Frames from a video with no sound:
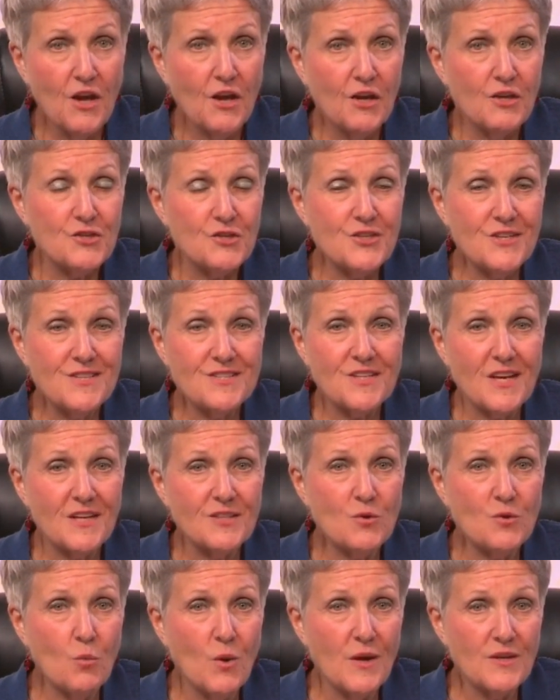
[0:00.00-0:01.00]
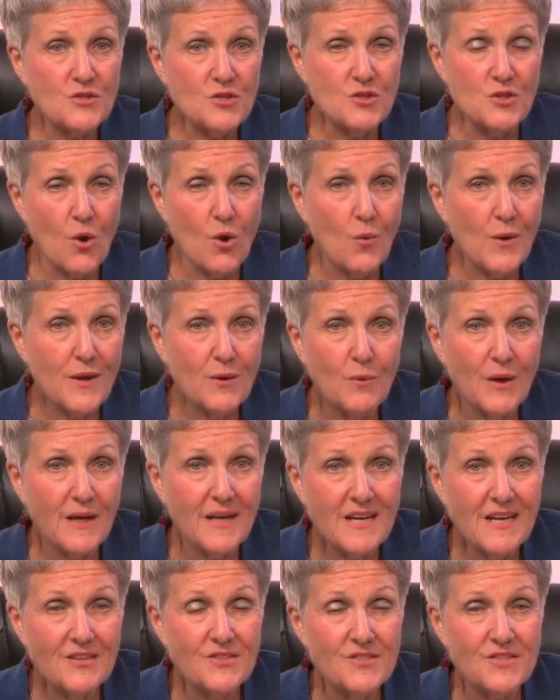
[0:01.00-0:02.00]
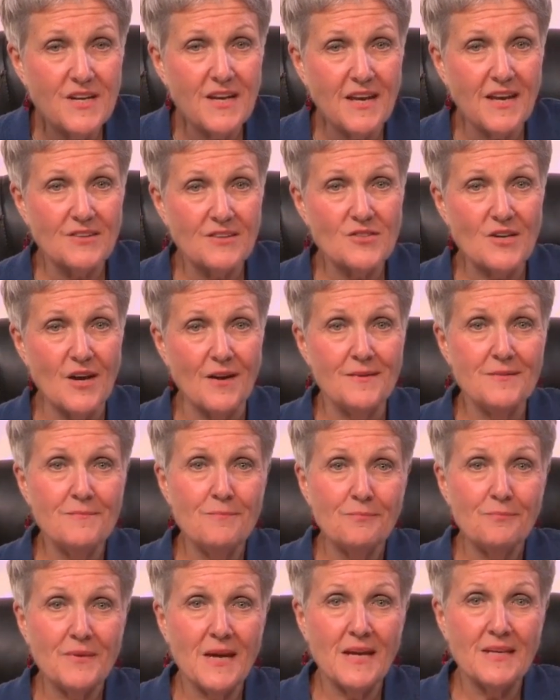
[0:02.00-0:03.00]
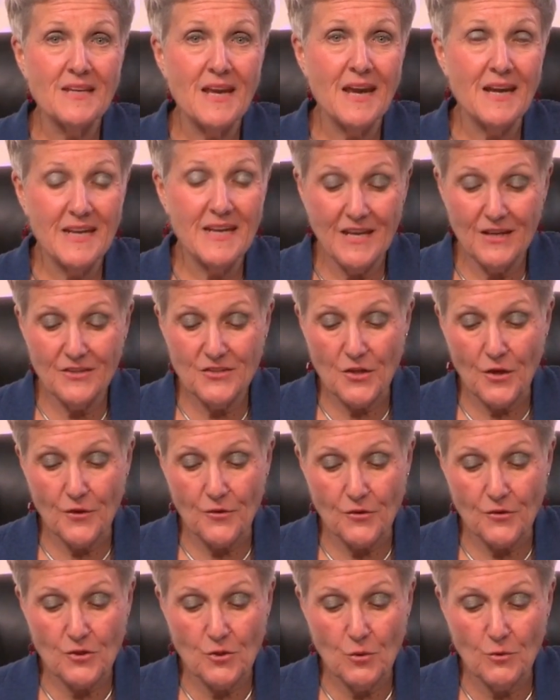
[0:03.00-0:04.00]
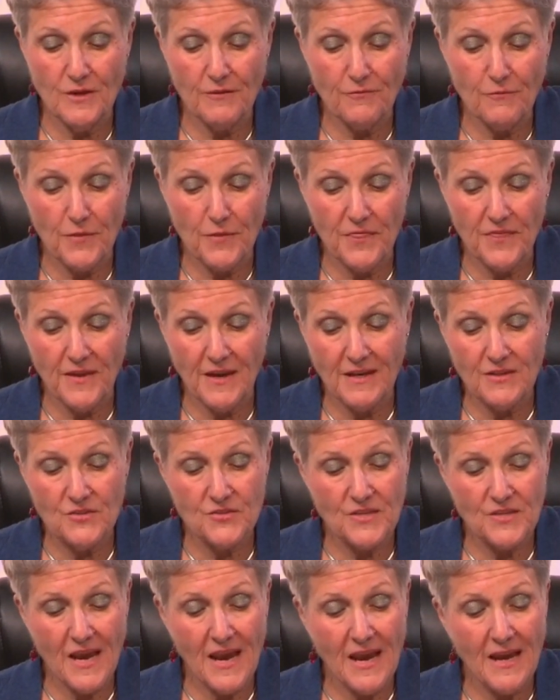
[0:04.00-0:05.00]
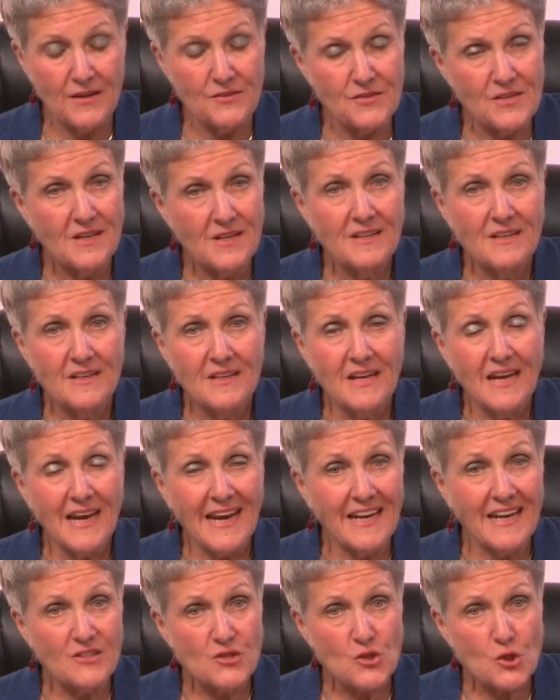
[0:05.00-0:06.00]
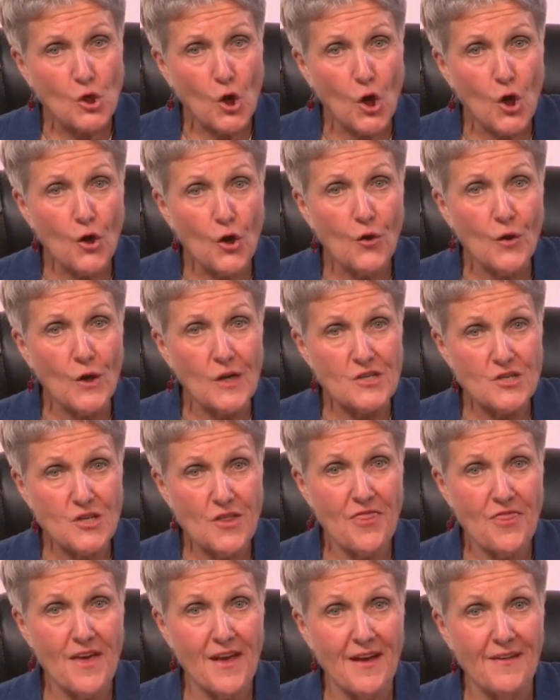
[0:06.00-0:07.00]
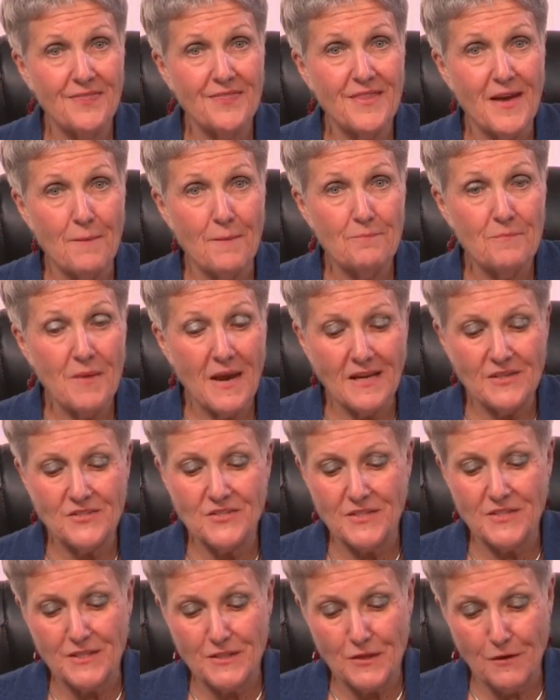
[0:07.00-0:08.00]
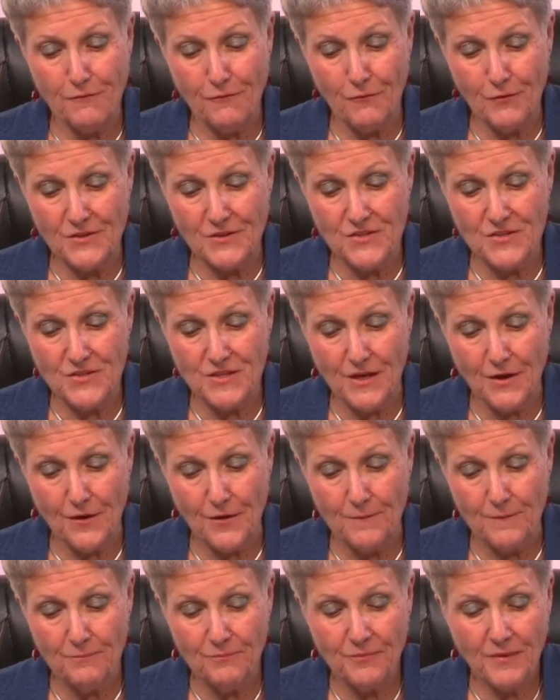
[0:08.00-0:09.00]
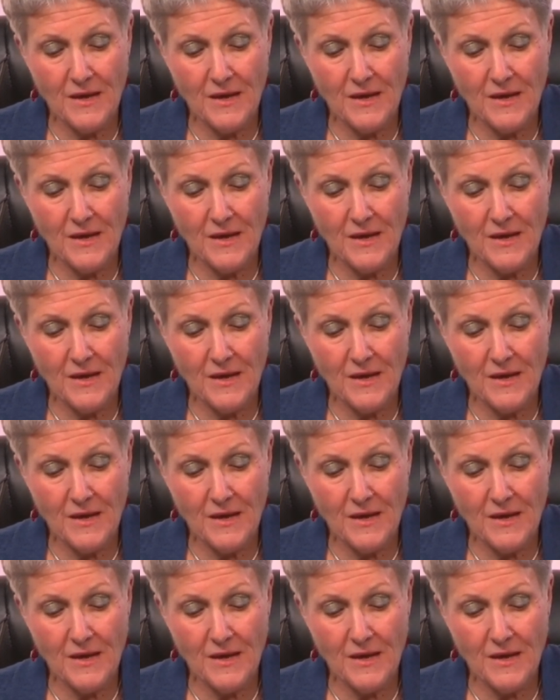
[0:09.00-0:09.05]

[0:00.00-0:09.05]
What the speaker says: She said to us, knowing what needs to get done and getting it done are two different things, and it's courage then that makes the difference there.